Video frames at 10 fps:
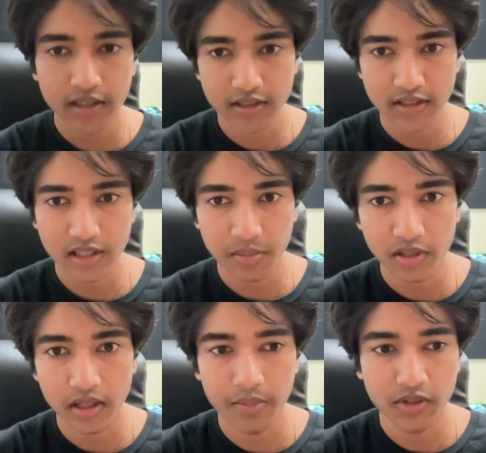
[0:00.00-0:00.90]
this example,
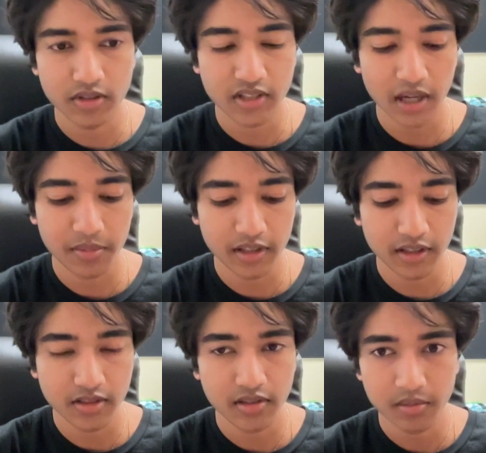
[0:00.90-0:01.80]
I'm using
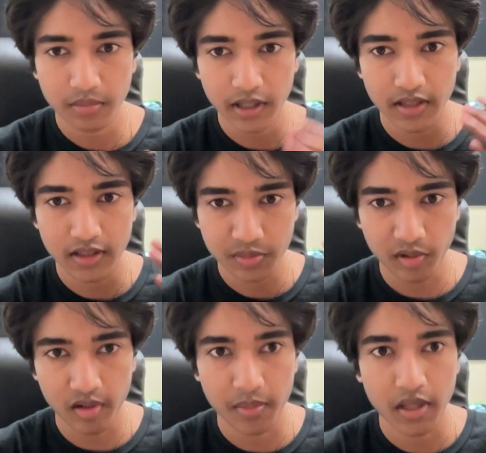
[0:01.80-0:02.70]
Japanese, but this
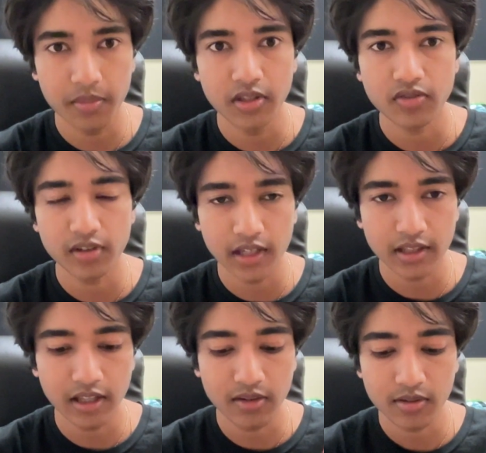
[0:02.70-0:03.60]
program can be used for any
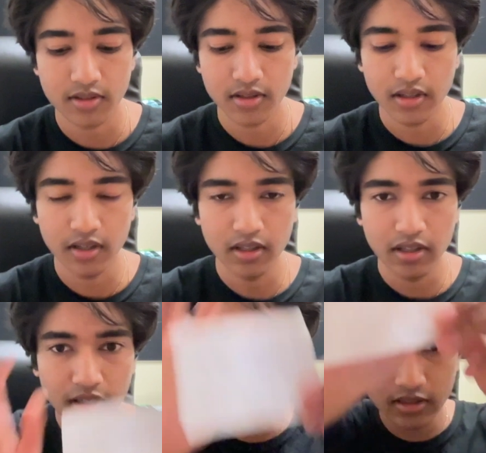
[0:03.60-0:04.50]
language.
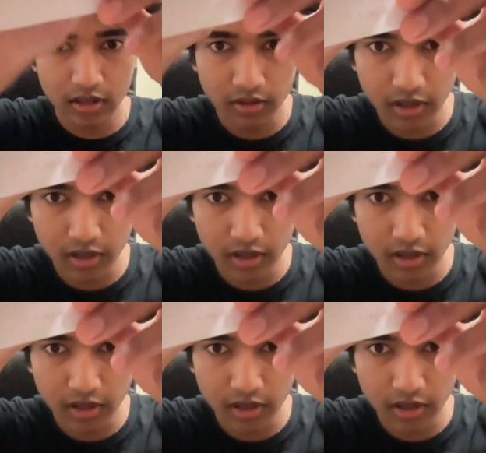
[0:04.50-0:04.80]
So